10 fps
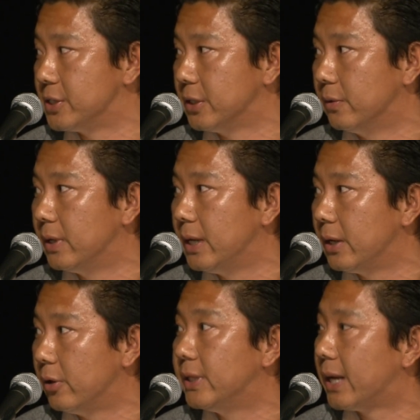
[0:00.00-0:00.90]
So
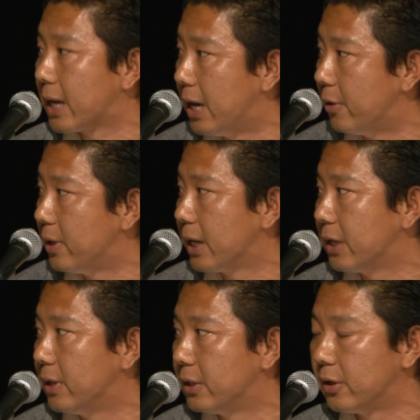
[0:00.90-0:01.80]
on that account, I
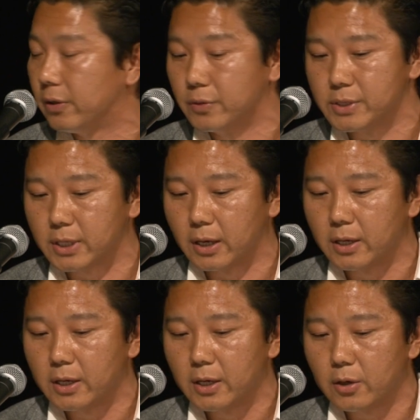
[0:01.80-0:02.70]
thought it was
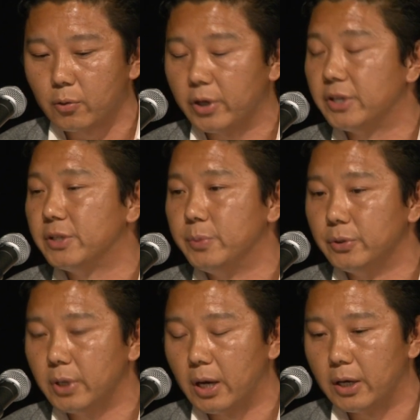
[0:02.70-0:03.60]
quite a
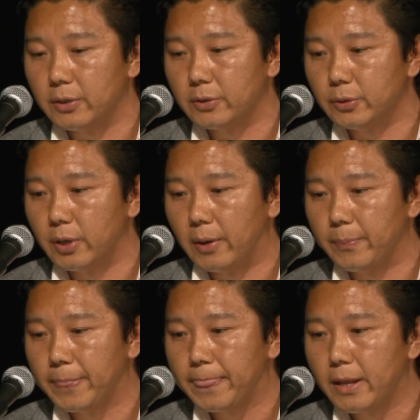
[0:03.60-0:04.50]
tribute to,
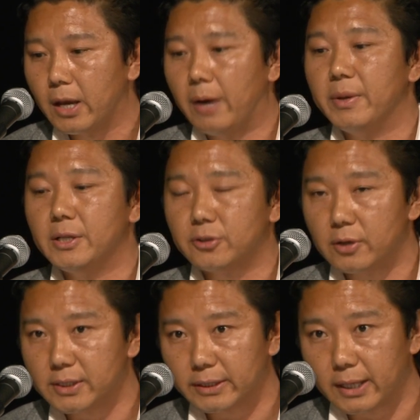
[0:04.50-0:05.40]
His
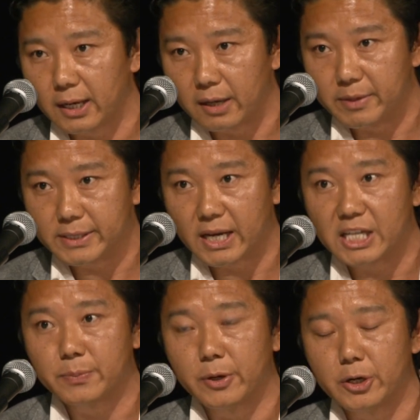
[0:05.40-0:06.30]
Holiness the Dalai Lama's
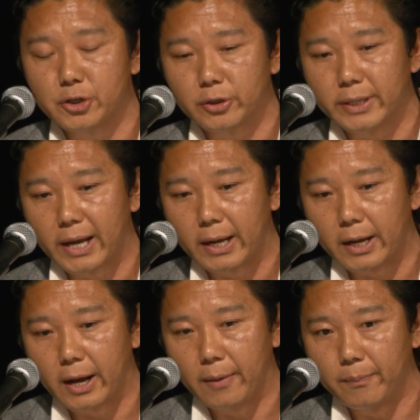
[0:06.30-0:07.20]
aspiration
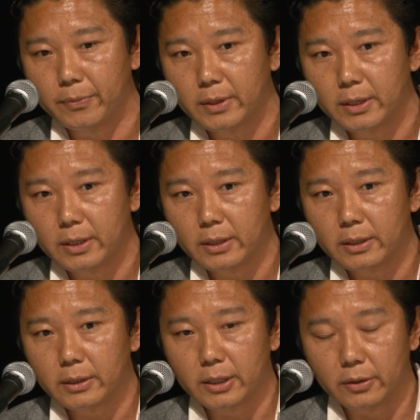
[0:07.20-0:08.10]
that,
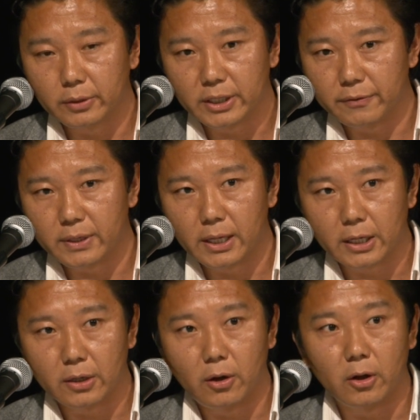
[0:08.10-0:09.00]
given
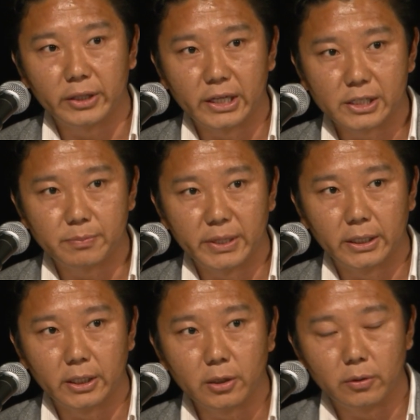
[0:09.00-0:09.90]
all things
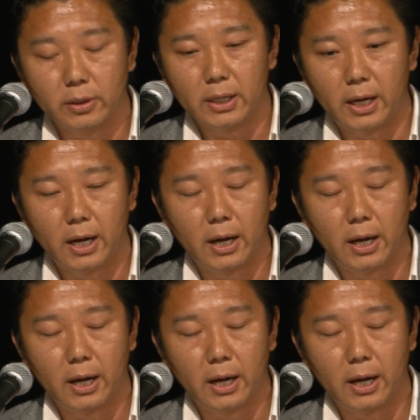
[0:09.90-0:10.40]
being equal,